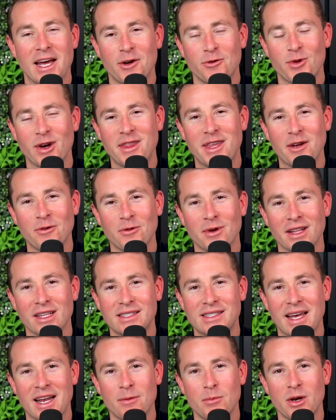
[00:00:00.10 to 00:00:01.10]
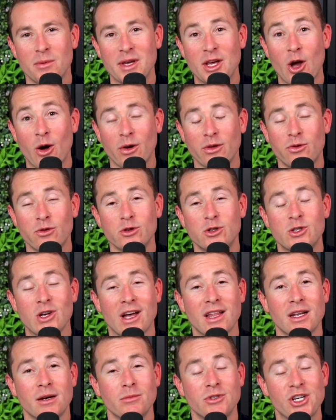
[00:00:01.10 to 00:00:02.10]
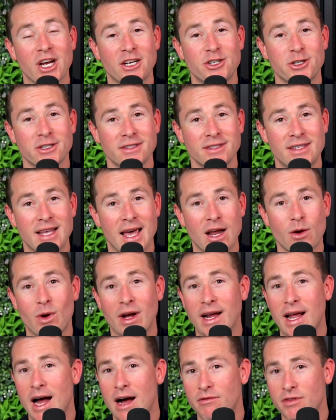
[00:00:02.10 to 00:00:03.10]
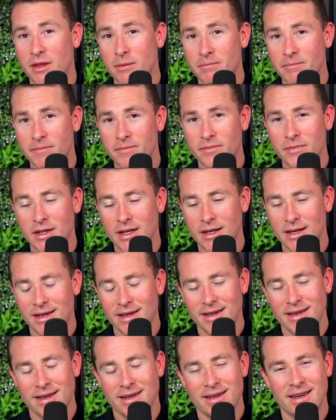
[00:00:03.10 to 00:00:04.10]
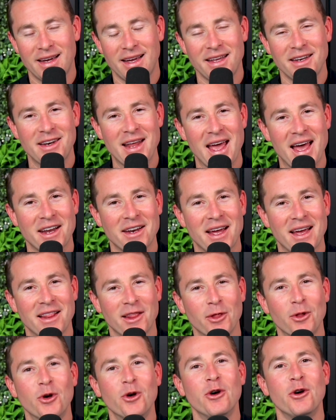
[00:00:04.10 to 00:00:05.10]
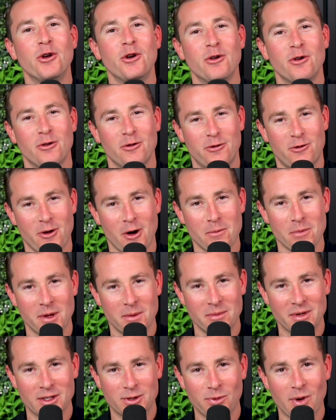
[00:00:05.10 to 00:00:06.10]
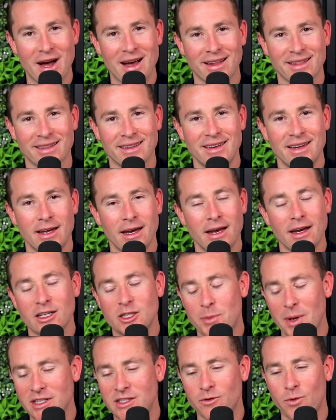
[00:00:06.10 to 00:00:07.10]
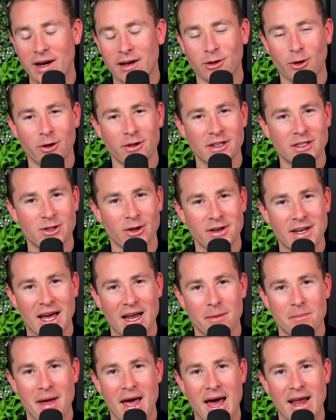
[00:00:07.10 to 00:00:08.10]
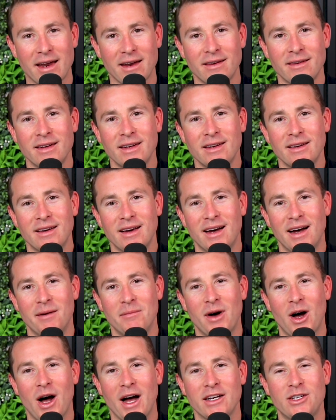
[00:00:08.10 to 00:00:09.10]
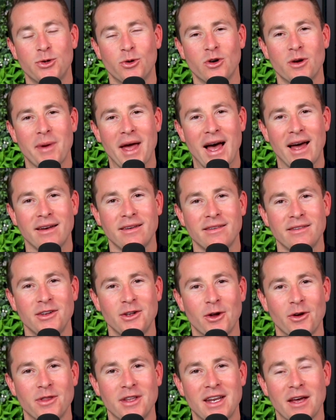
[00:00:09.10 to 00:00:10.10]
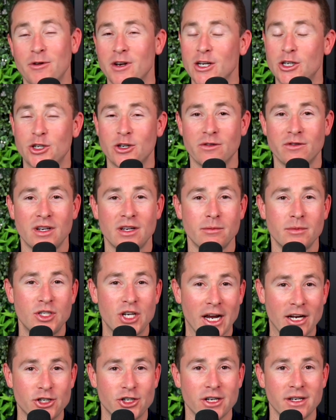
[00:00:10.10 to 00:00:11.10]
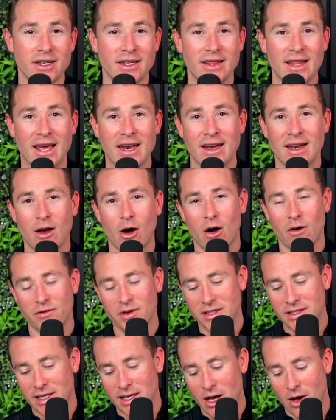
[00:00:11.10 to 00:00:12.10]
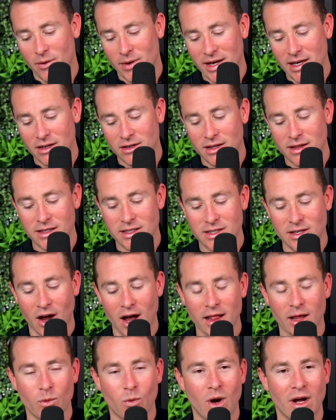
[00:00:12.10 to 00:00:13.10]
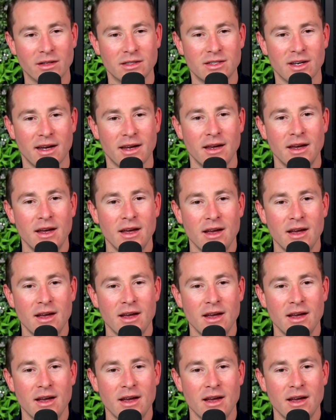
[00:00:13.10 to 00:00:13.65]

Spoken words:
on Rethink Real Estate, I'm going to be going through silent objections, how to uncover them, and how to learn from them as well. An expensive way to learn, there's no doubt about it. I talk about, the definition of an objection and then obviously going into the silent ones. I